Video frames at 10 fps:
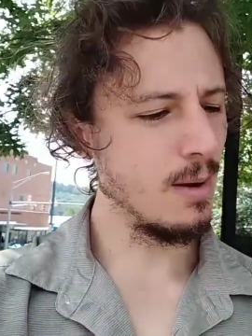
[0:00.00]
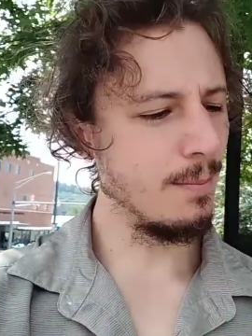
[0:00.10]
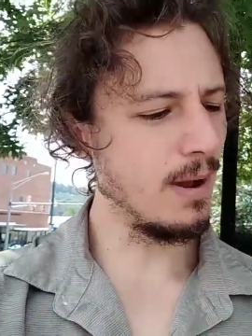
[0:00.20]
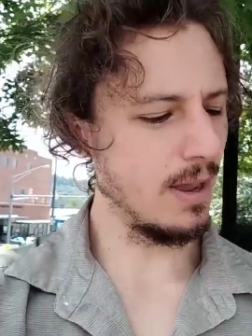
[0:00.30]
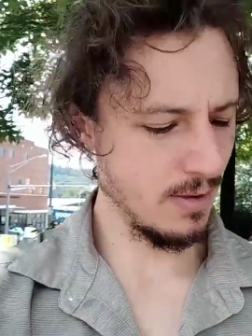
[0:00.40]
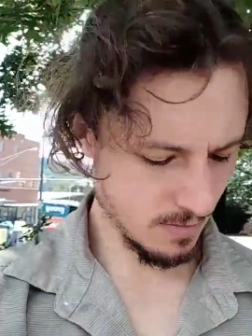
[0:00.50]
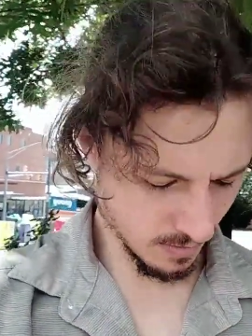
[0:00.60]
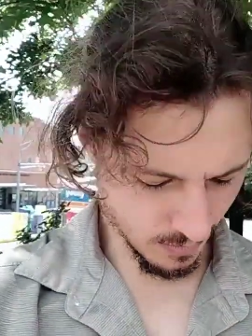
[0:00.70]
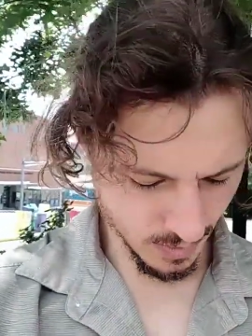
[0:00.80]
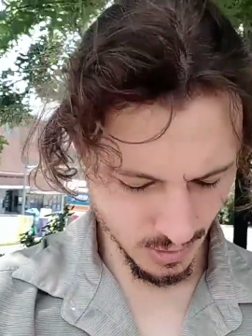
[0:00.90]
But
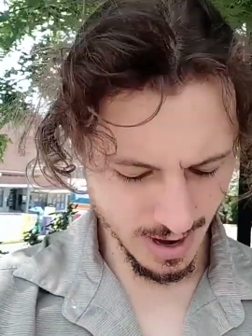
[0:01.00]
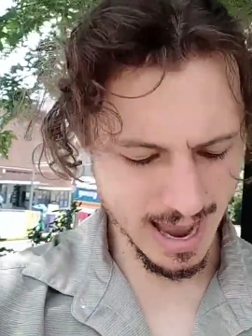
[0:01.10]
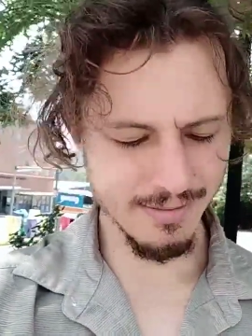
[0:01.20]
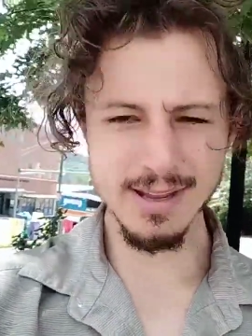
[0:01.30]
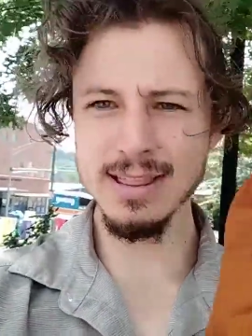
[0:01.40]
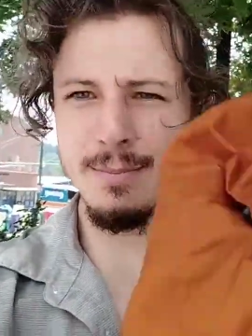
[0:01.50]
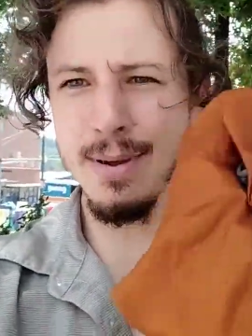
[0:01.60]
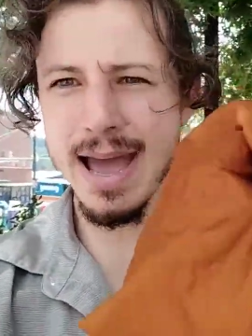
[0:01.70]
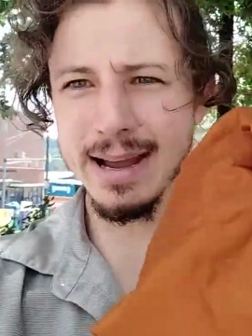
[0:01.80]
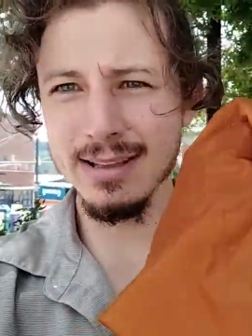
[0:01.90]
when you have it in the
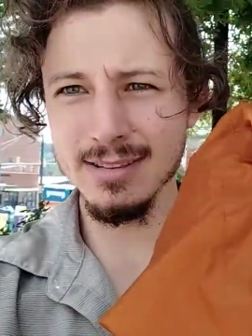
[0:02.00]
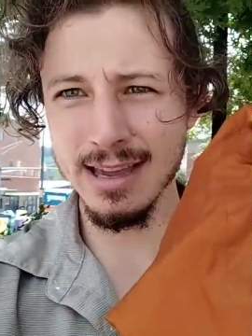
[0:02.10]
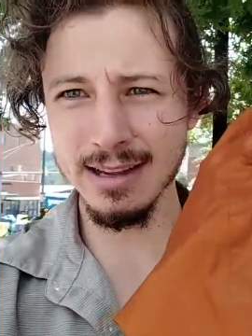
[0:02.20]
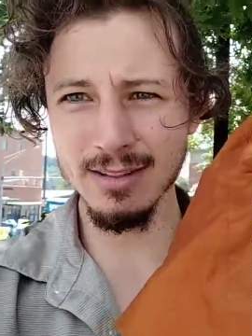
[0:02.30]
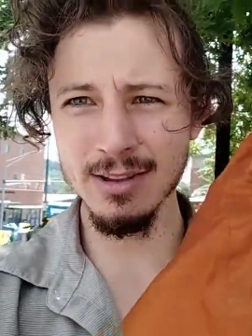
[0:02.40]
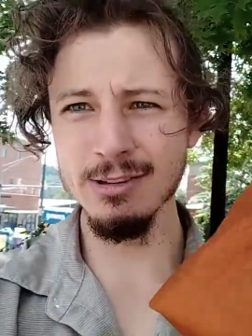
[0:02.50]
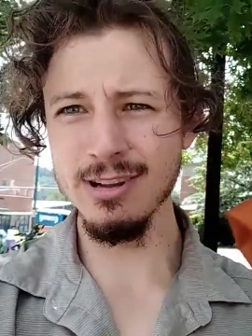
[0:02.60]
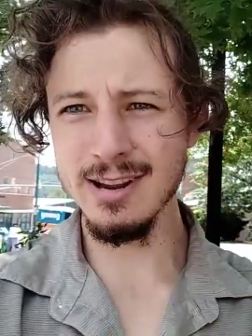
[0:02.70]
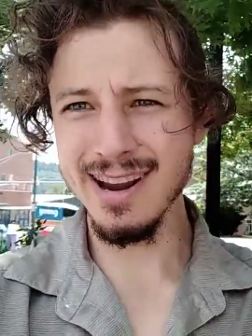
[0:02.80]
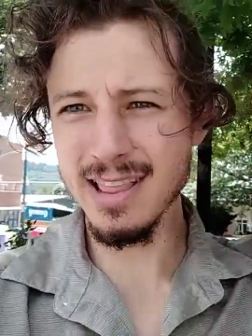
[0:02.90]
back, it's like
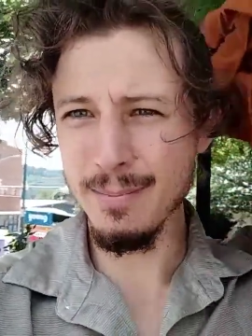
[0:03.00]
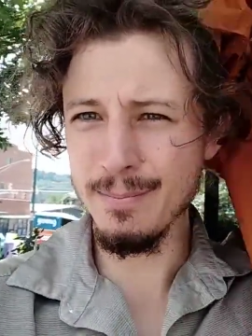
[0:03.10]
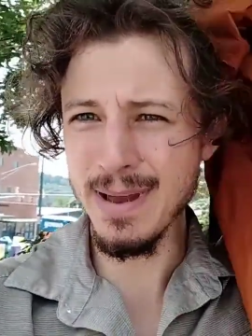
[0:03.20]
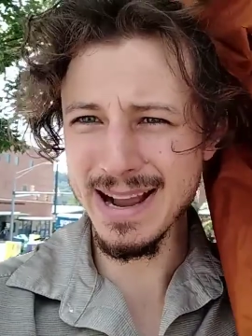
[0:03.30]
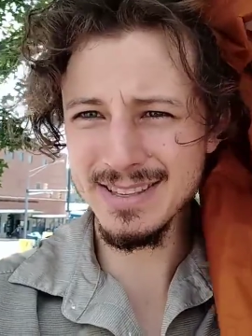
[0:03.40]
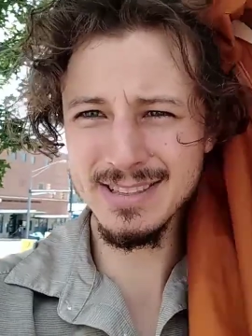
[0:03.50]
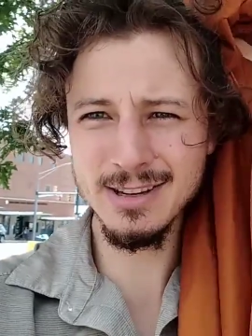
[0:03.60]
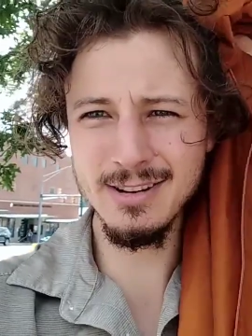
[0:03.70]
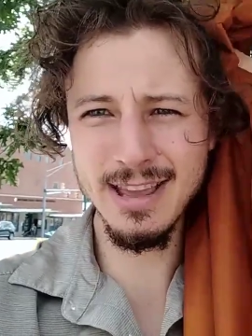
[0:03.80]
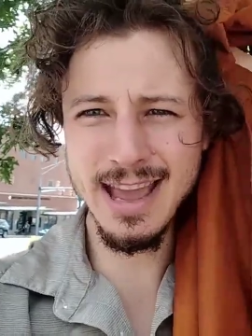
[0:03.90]
literally right in the back
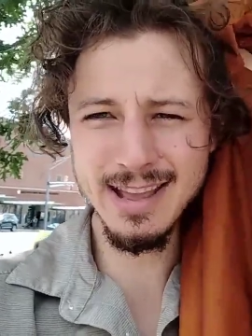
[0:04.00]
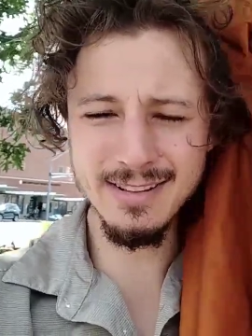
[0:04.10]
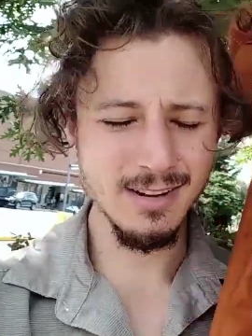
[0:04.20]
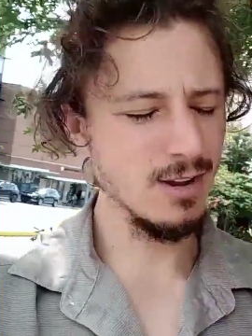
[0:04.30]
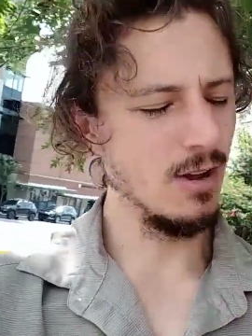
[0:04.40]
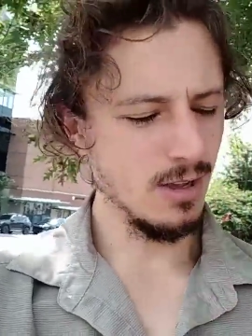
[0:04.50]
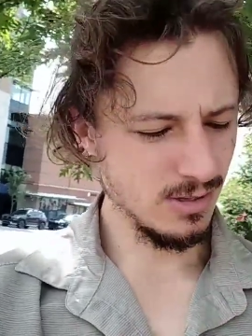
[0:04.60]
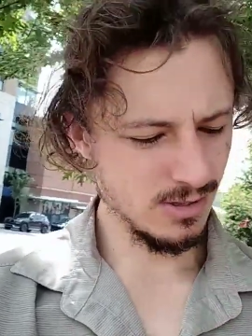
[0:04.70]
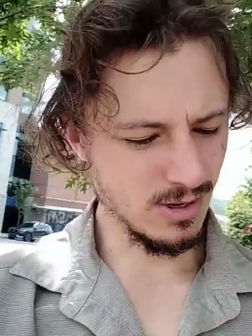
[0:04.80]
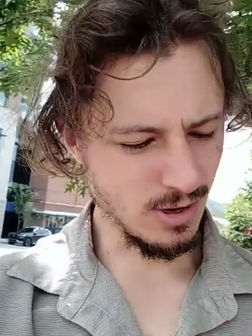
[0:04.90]
center of the head.
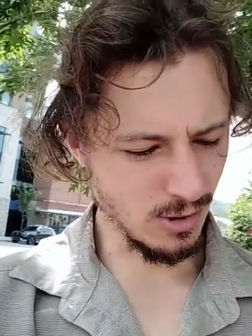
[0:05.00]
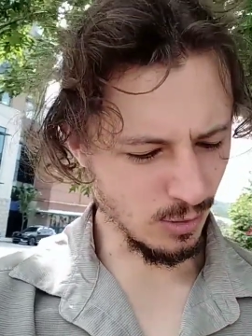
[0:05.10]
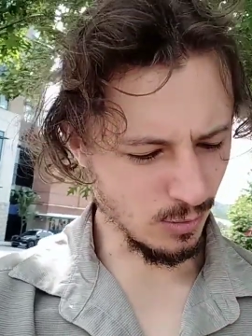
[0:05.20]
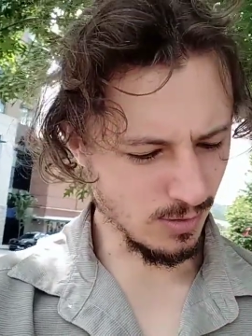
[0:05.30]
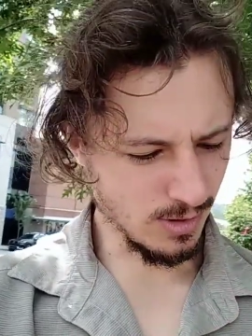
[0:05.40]
So